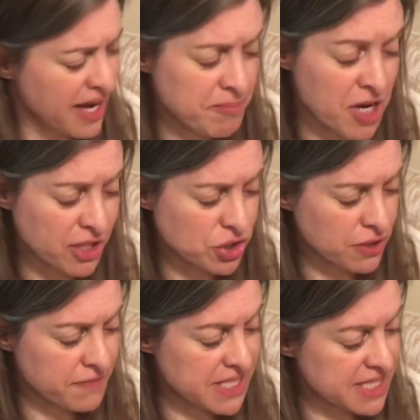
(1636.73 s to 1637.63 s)
not sure
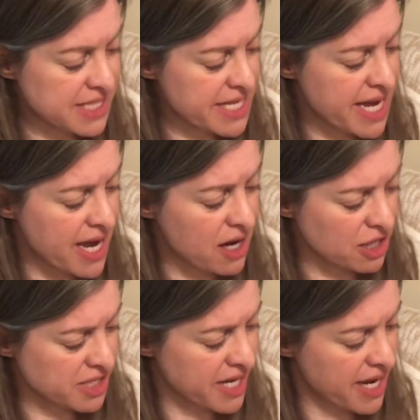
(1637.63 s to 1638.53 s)
if it's Thea or
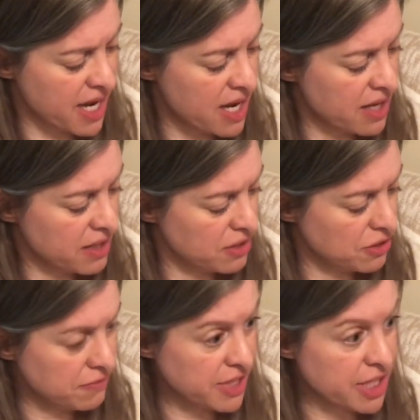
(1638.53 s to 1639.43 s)
Thea
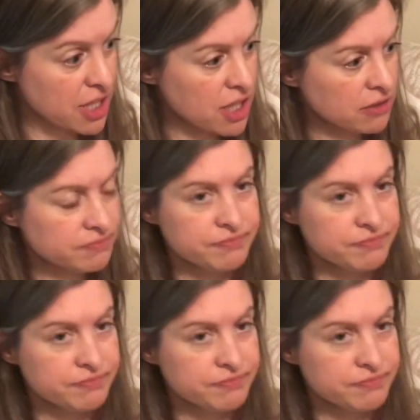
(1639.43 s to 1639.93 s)
Governor.